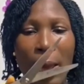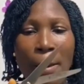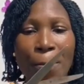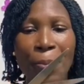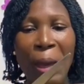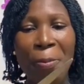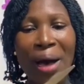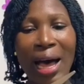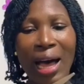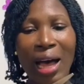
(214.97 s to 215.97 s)

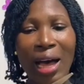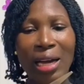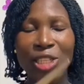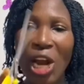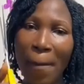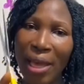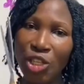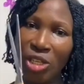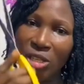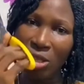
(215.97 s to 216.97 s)
paper
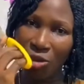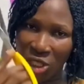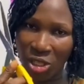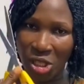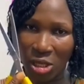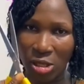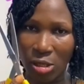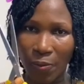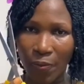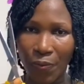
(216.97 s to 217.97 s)
damages scissors,
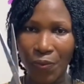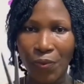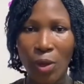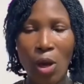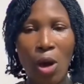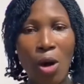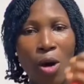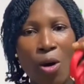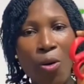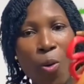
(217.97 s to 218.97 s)

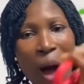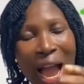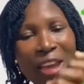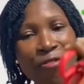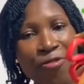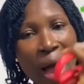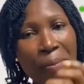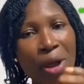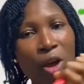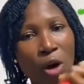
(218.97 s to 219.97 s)
while
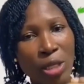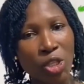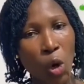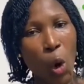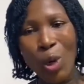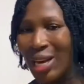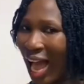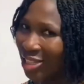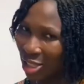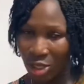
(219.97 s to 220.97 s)
fabric on its own
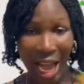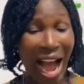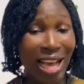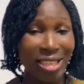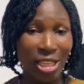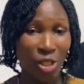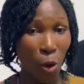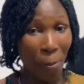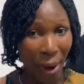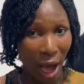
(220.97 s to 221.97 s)
has its
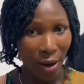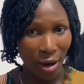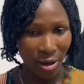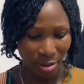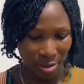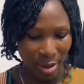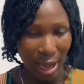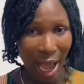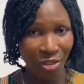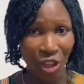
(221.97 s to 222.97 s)
own power.
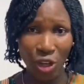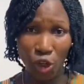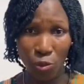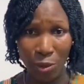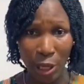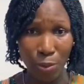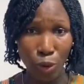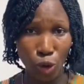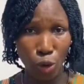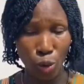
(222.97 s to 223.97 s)
I think you should be able
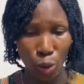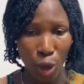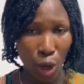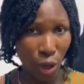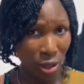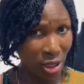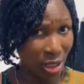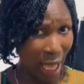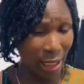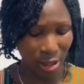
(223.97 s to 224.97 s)
to
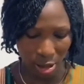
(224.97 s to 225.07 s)
understand.